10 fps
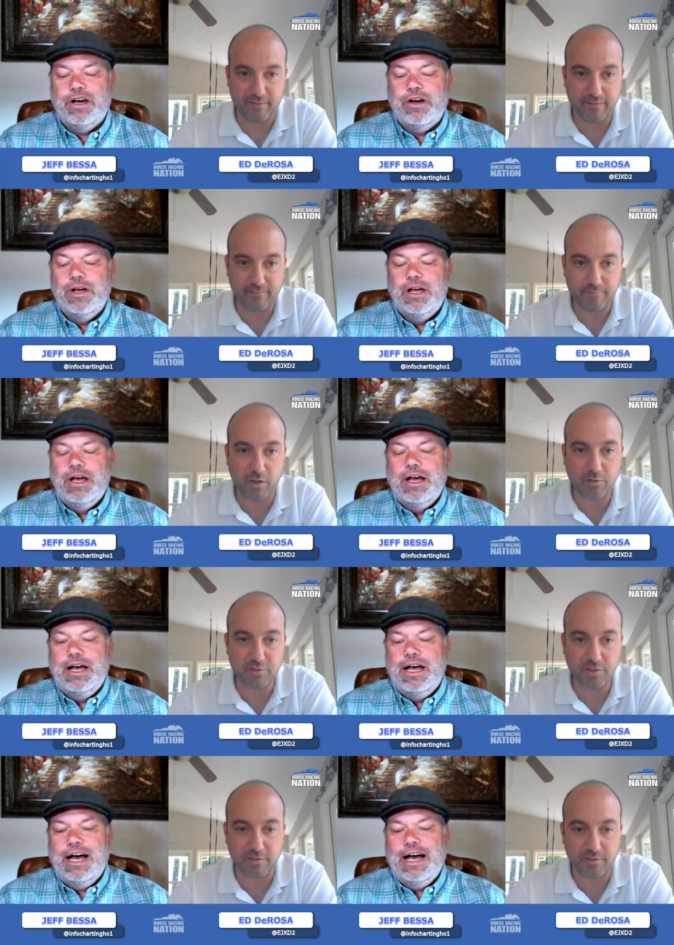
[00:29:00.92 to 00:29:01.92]
Speaker 1: though. Oh,
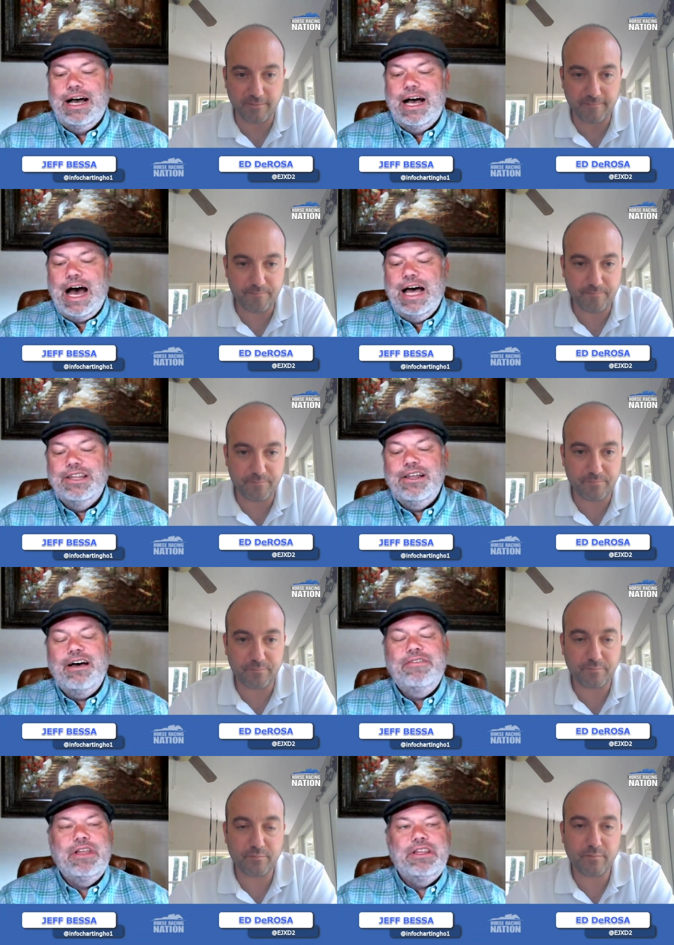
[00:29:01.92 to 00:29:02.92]
sure. Uh, I
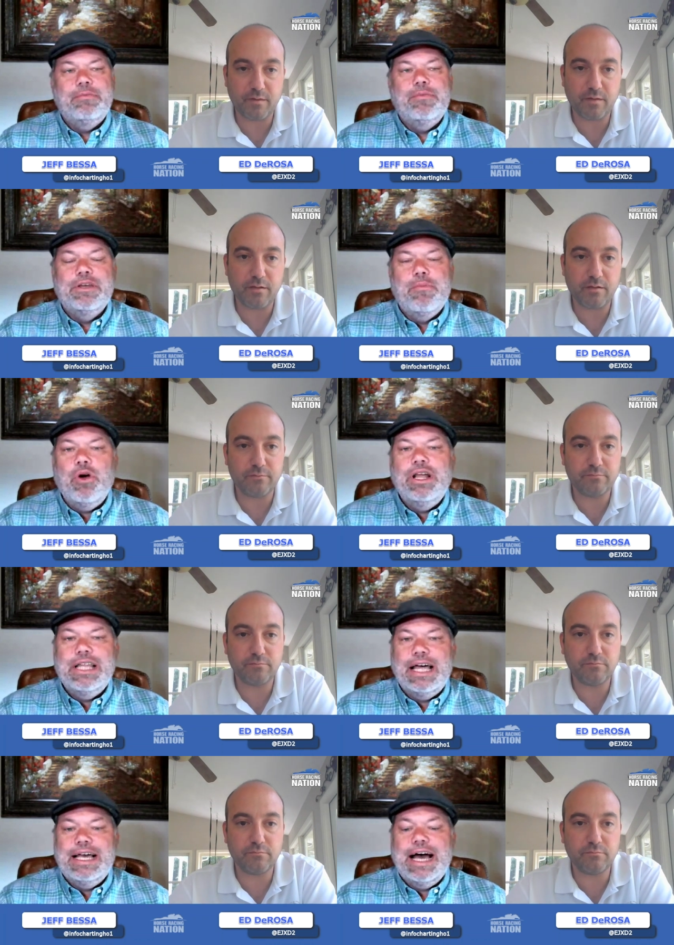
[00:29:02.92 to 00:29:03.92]
love the the morning
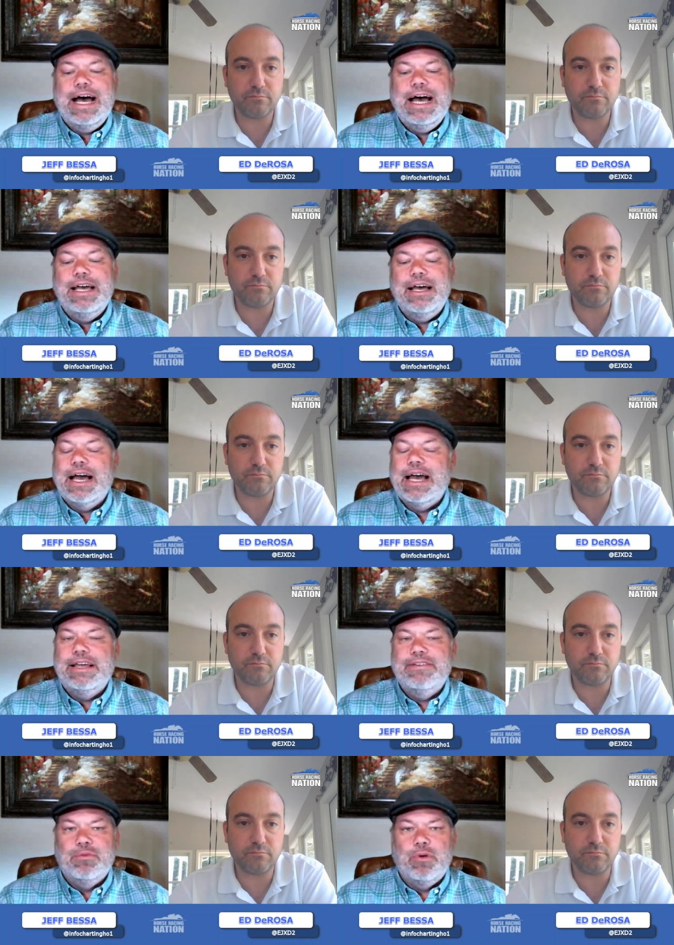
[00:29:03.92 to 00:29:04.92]
light guy. I got to
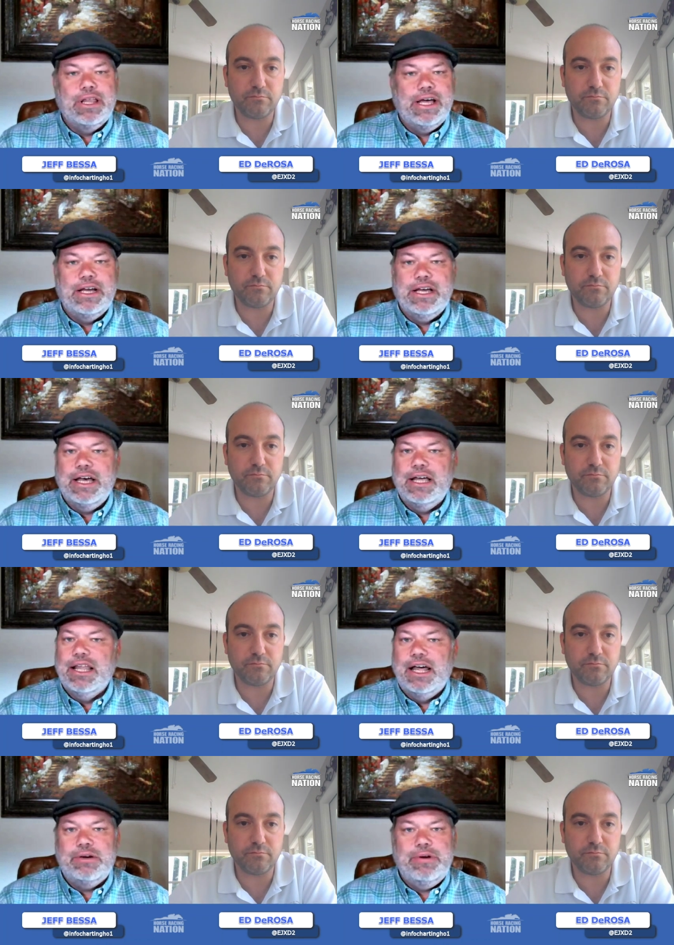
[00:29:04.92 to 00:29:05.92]
give this morning light guy a
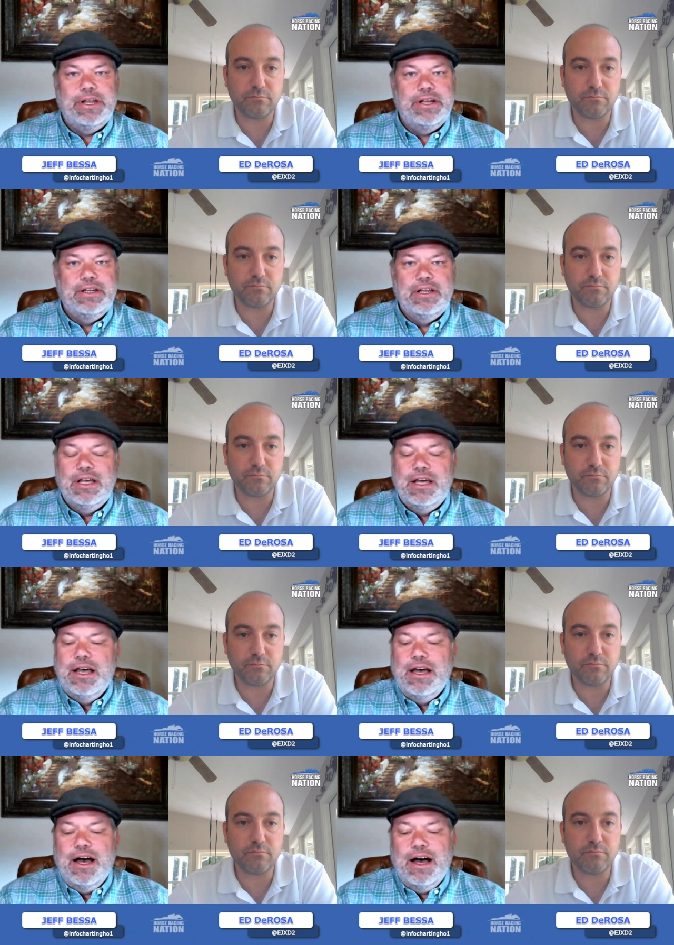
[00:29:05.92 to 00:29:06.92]
lot of credit.
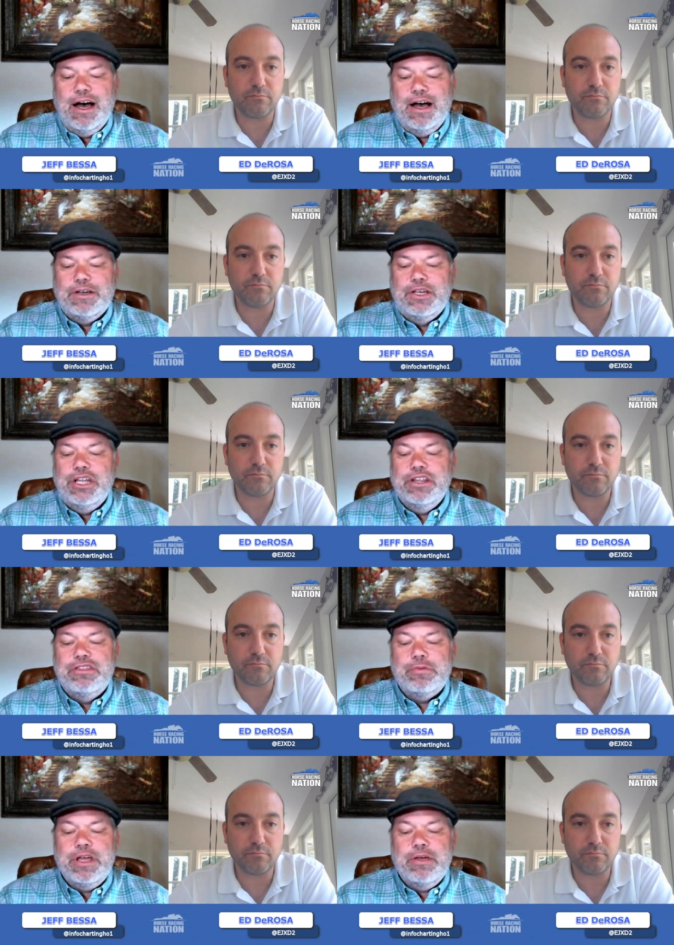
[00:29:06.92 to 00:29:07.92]
Uh, good
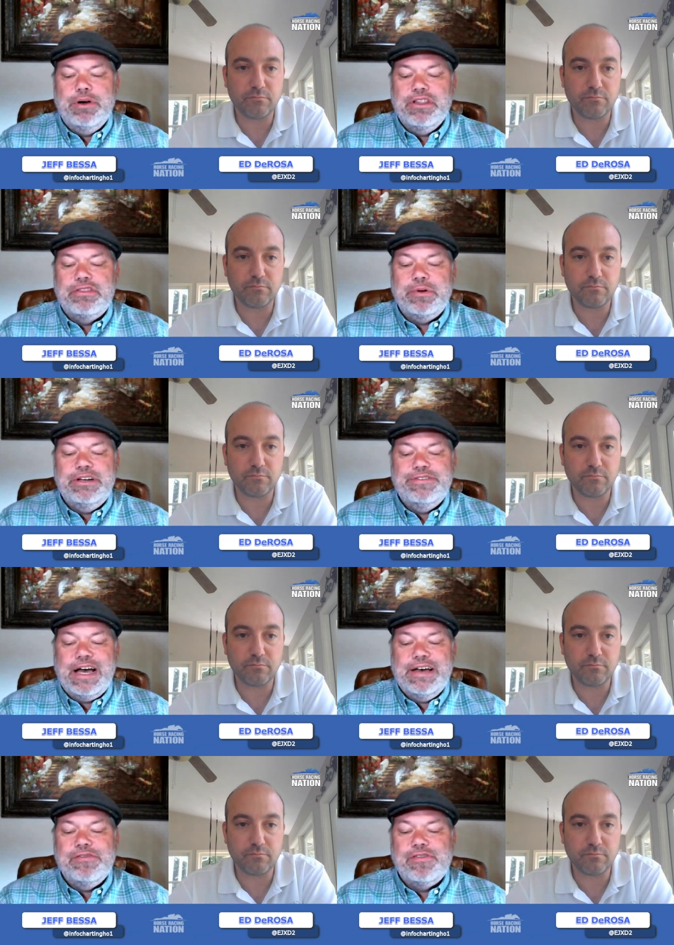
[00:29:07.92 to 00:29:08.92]
three, putting three to
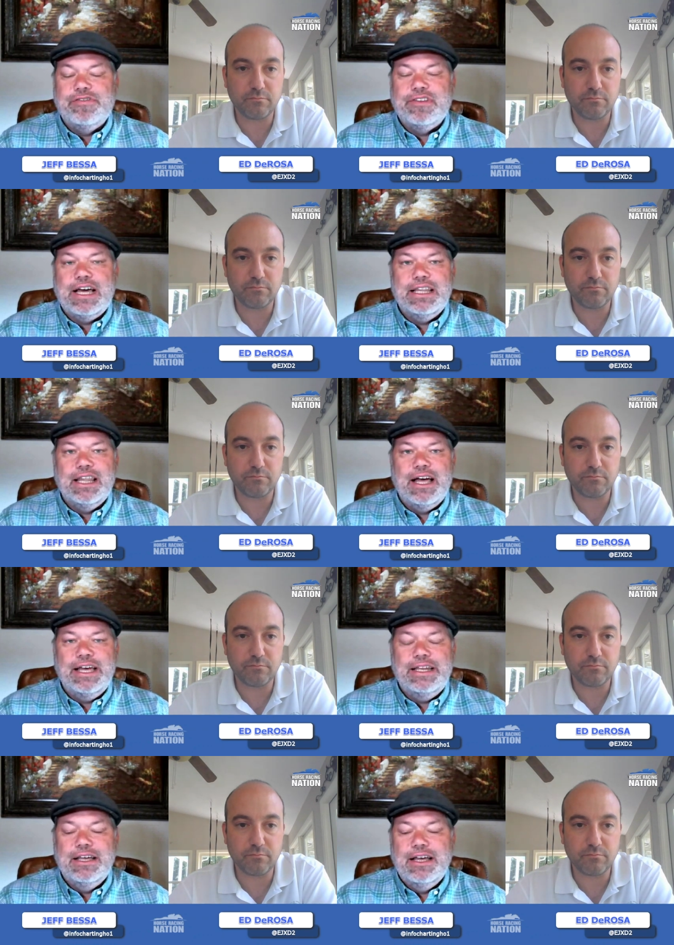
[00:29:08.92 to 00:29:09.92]
five in for
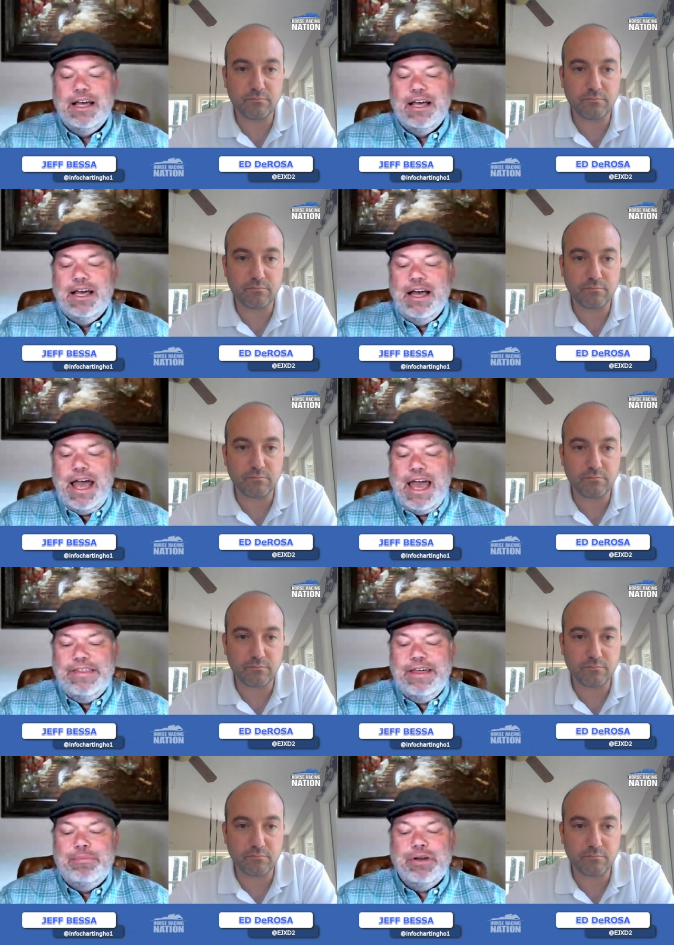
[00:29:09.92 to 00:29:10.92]
Flightline, and
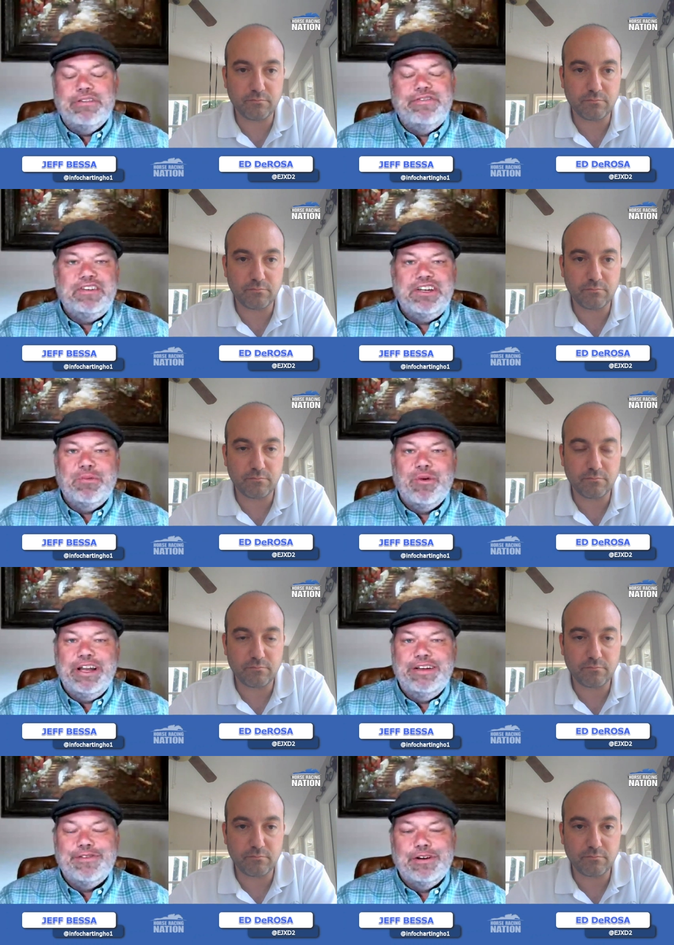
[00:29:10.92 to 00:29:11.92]
then putting fifty to
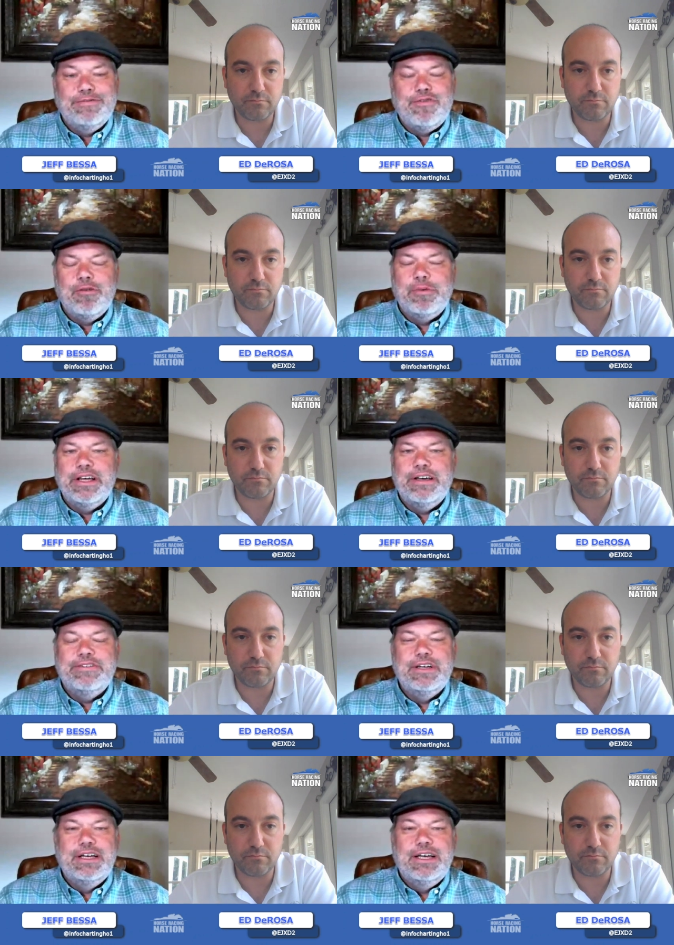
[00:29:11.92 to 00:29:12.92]
one in for
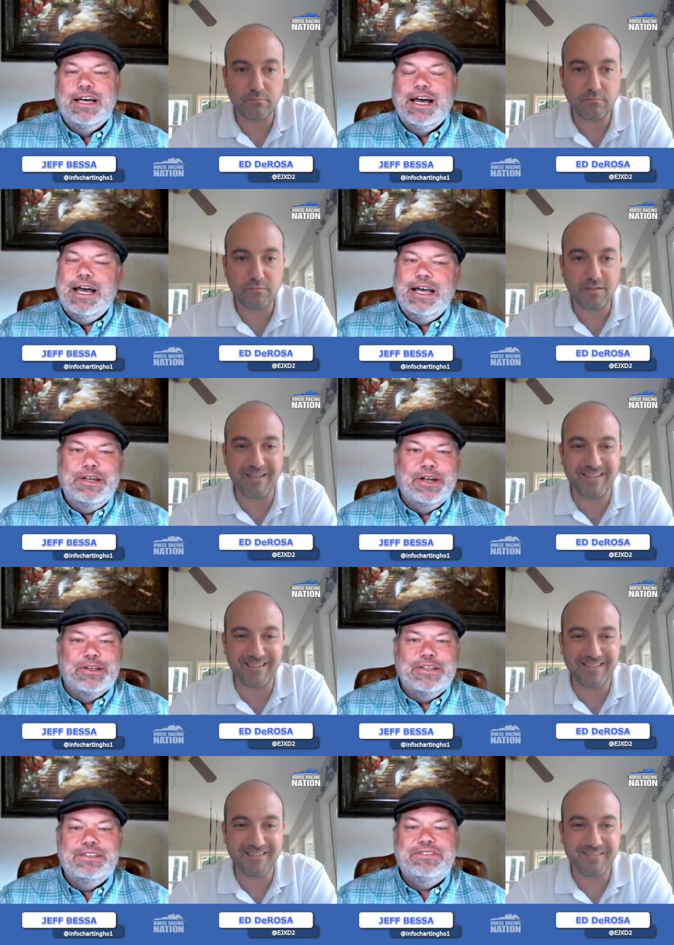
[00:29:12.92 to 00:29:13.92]
informative. You know, this